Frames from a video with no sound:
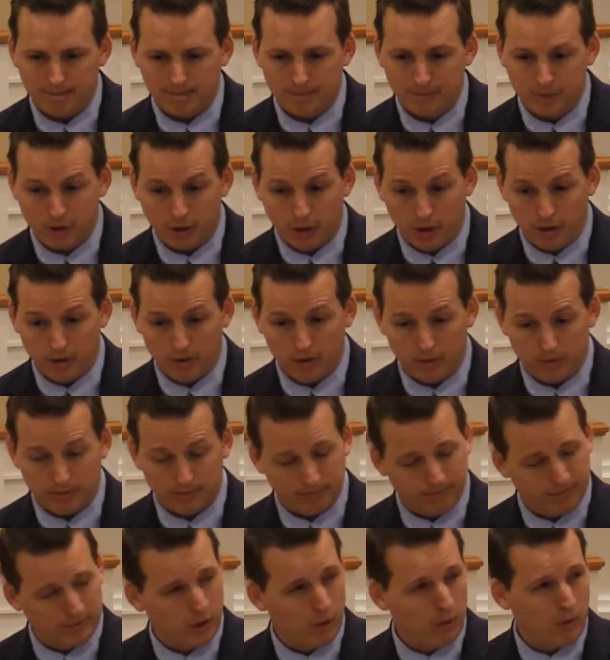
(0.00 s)
So
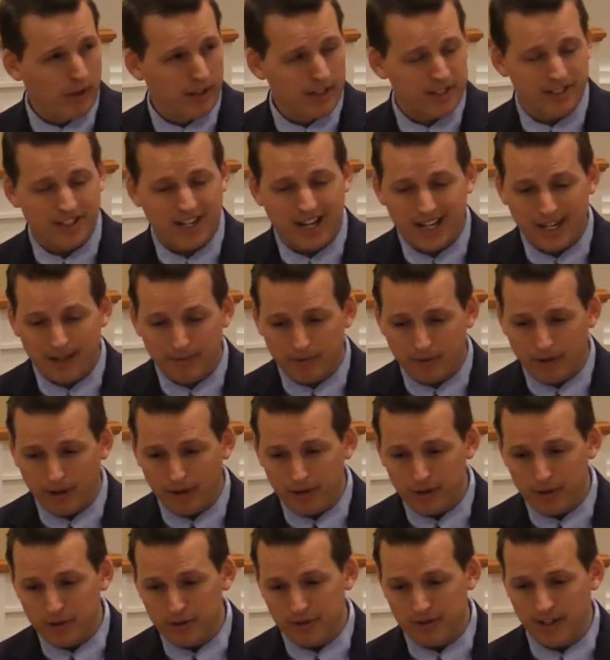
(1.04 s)
you'll want to sign up for our
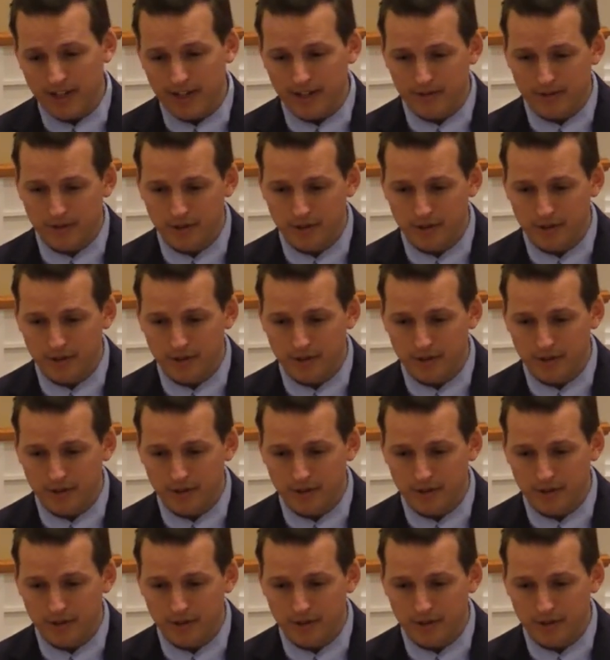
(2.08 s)
newsletter